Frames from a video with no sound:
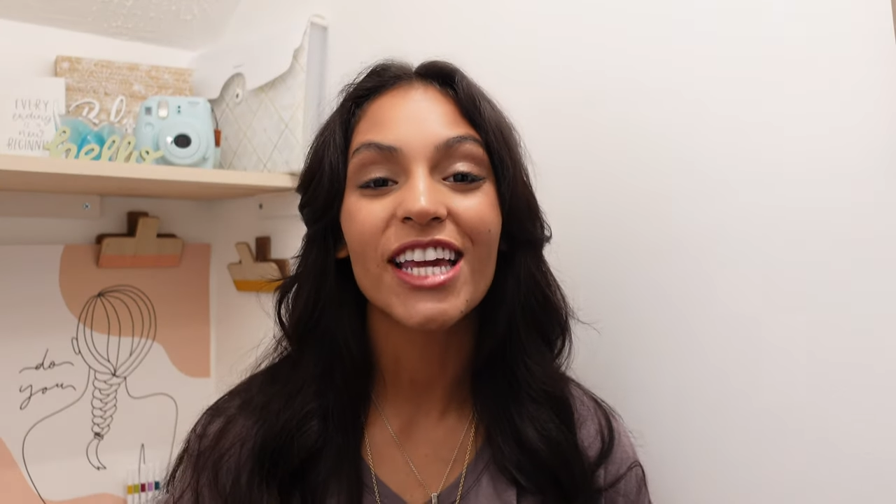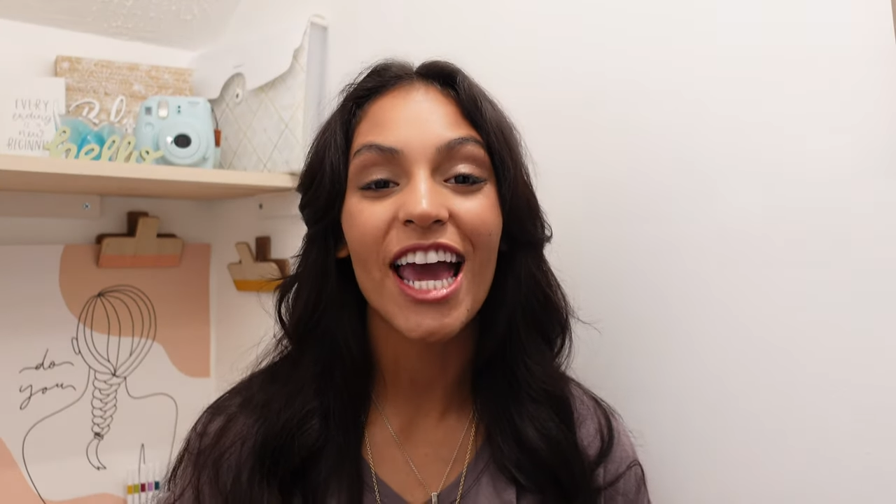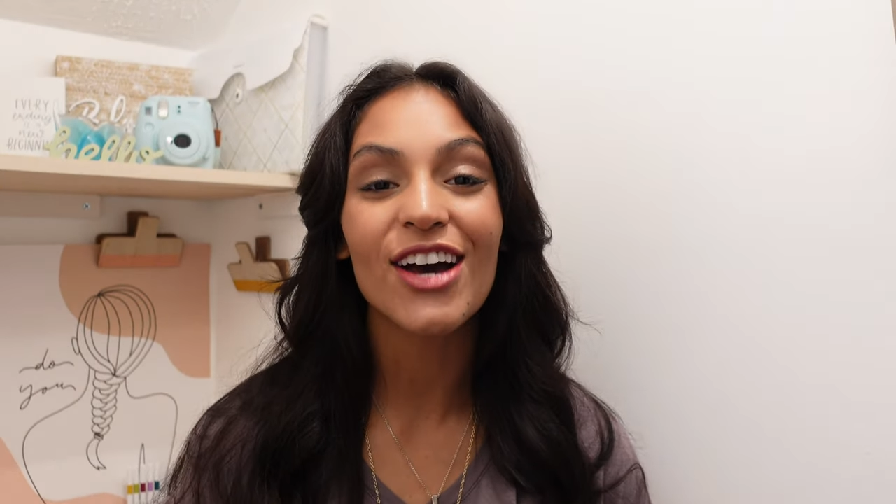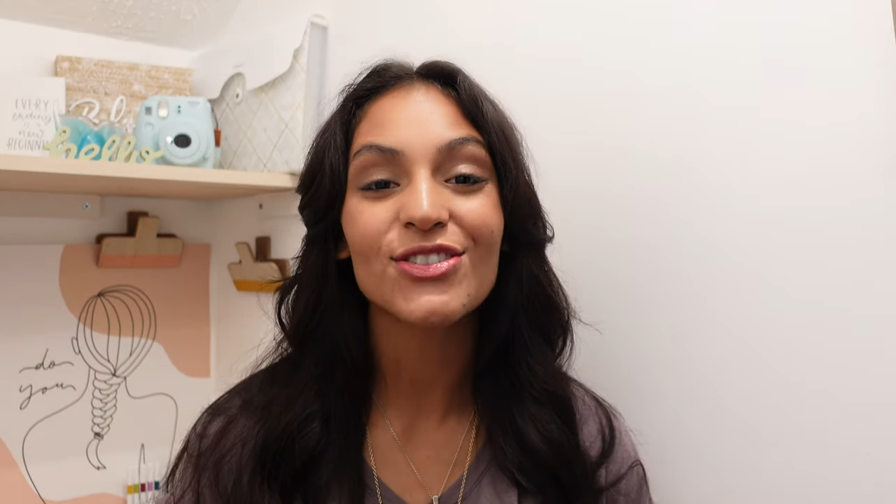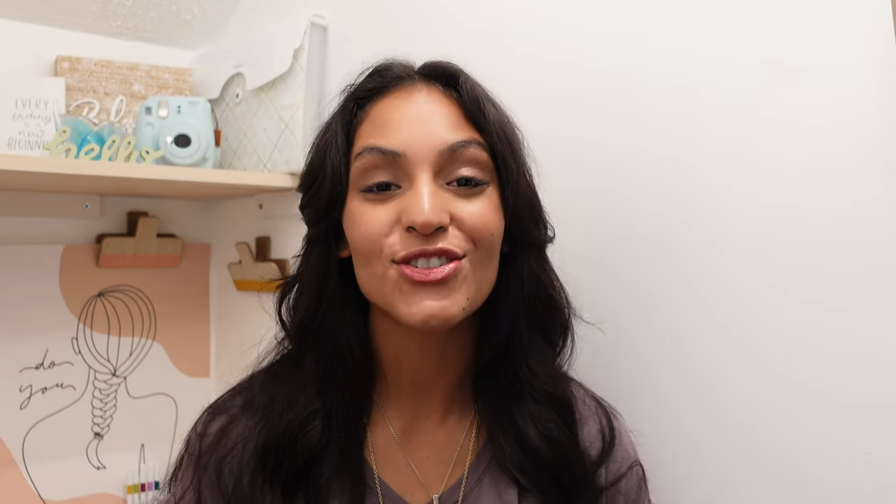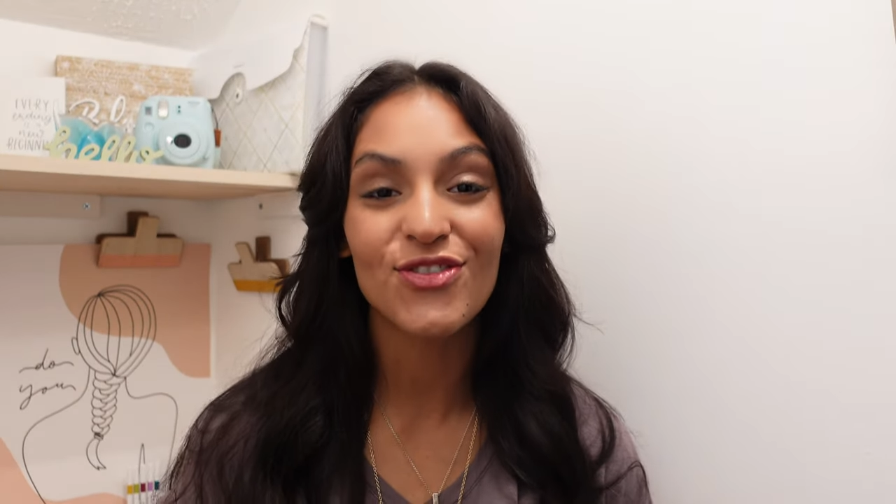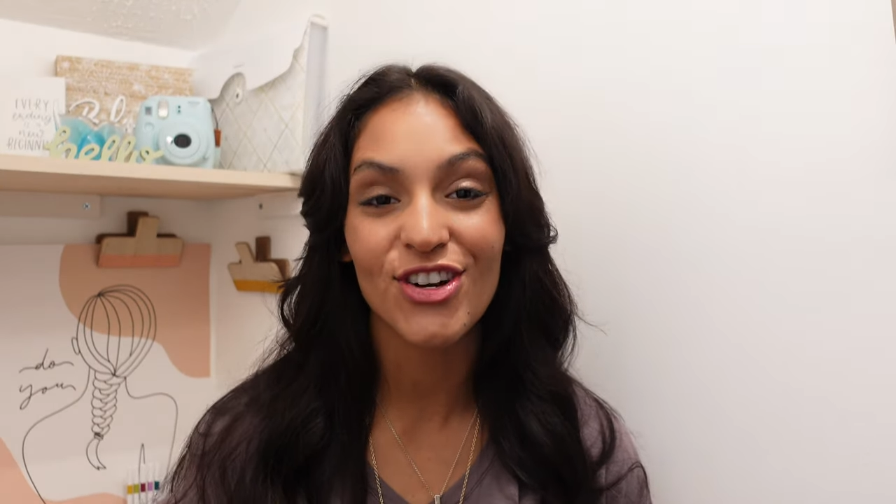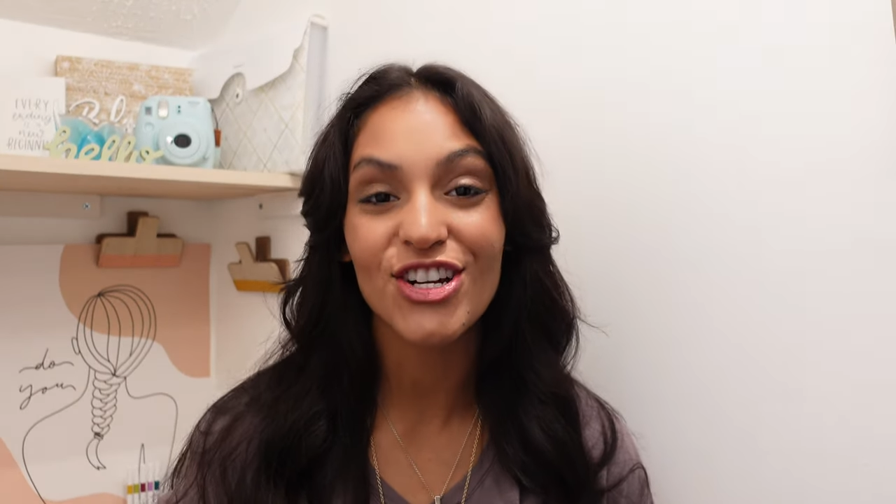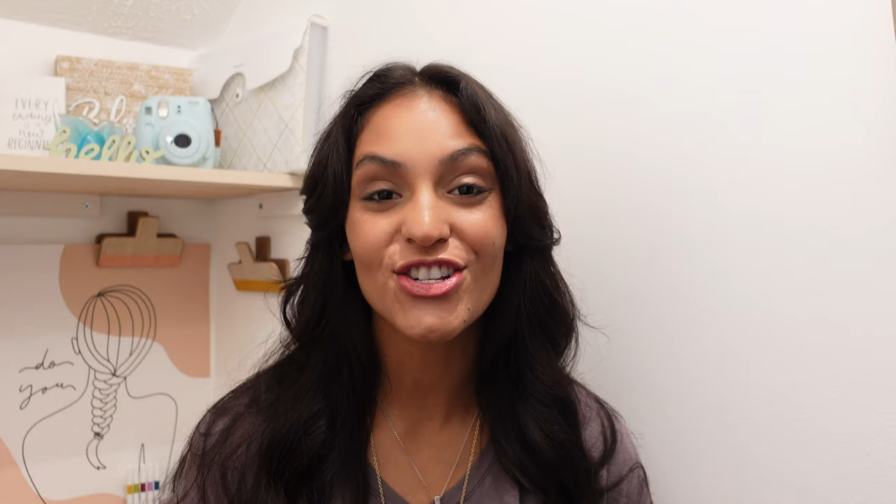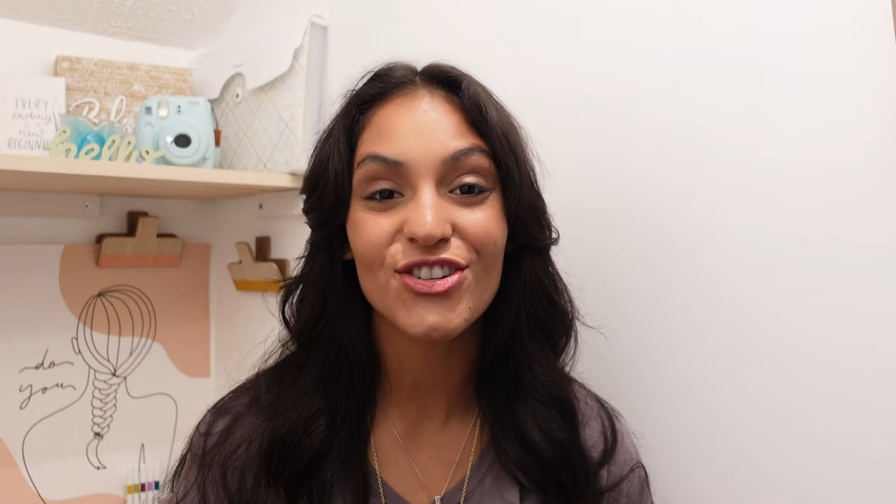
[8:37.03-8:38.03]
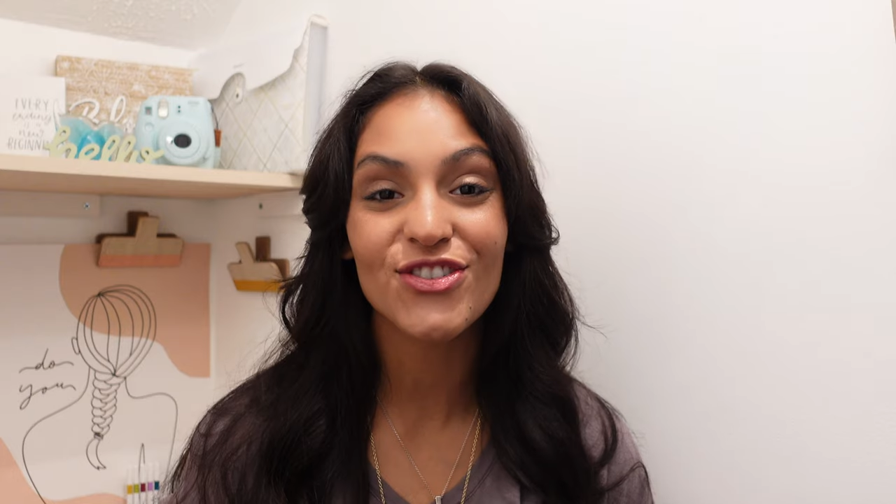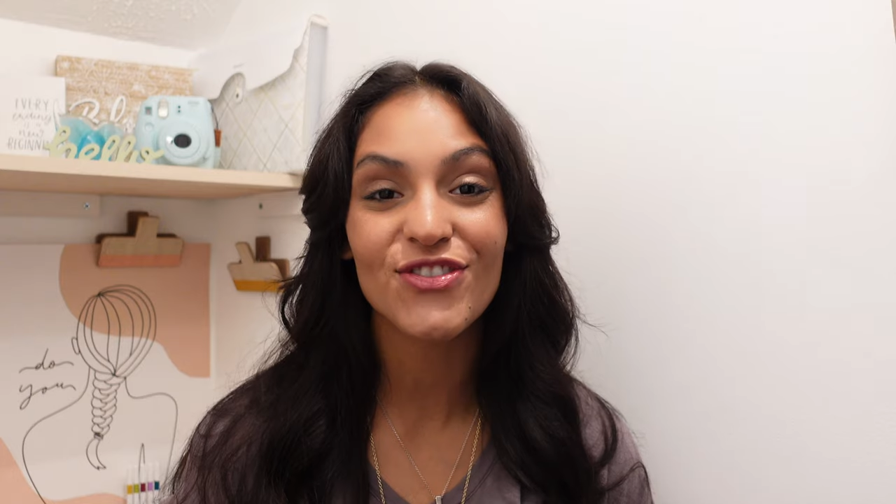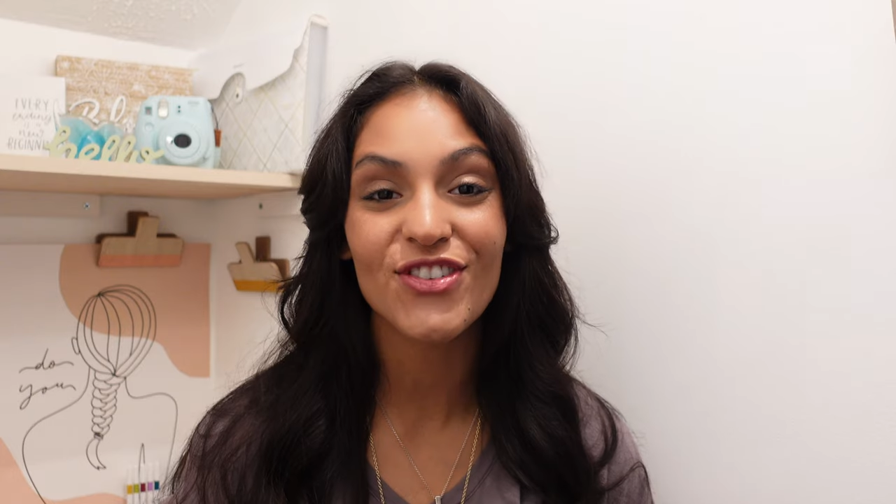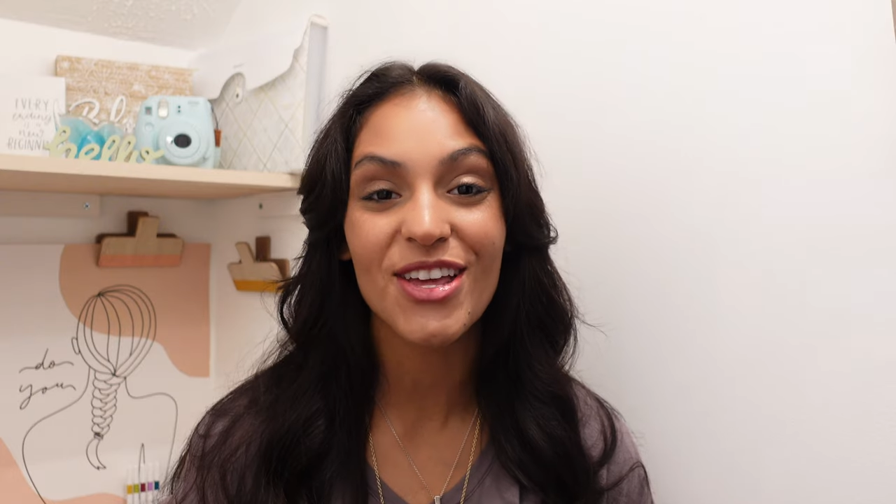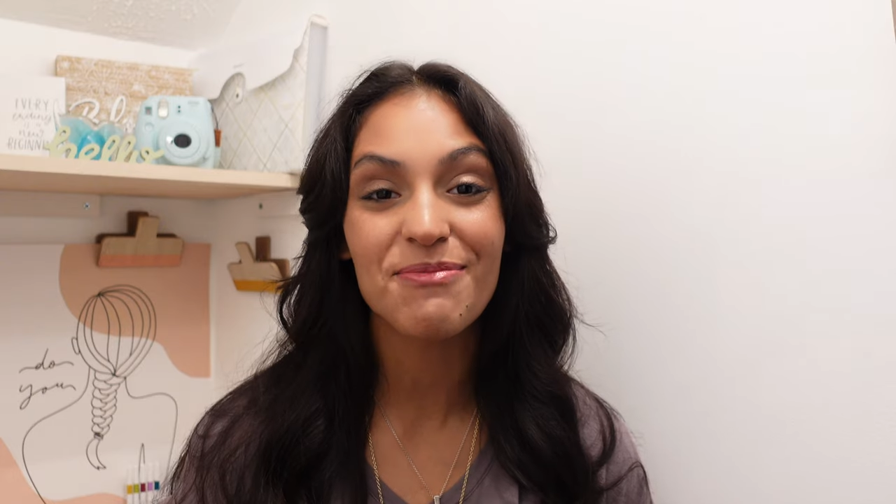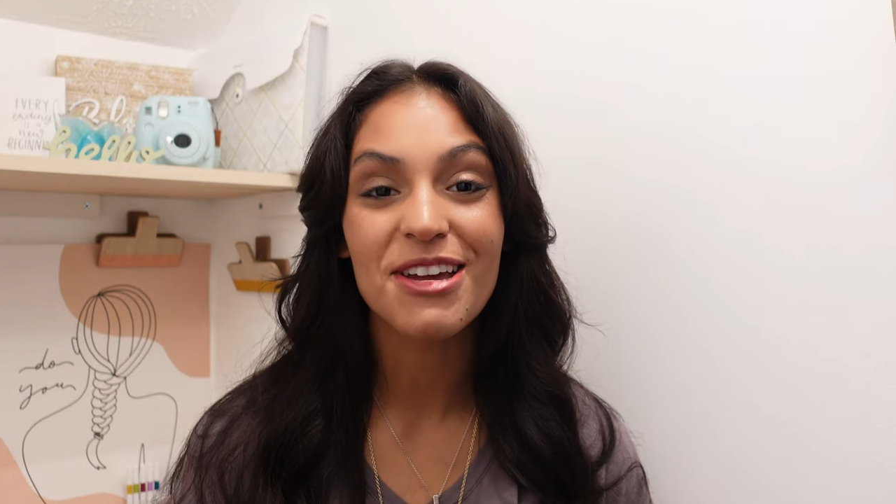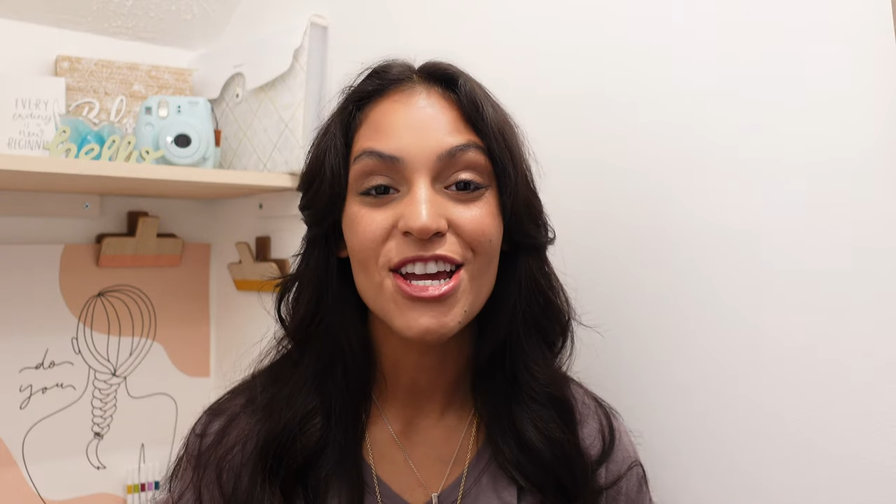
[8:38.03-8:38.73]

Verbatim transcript: couch furniture flip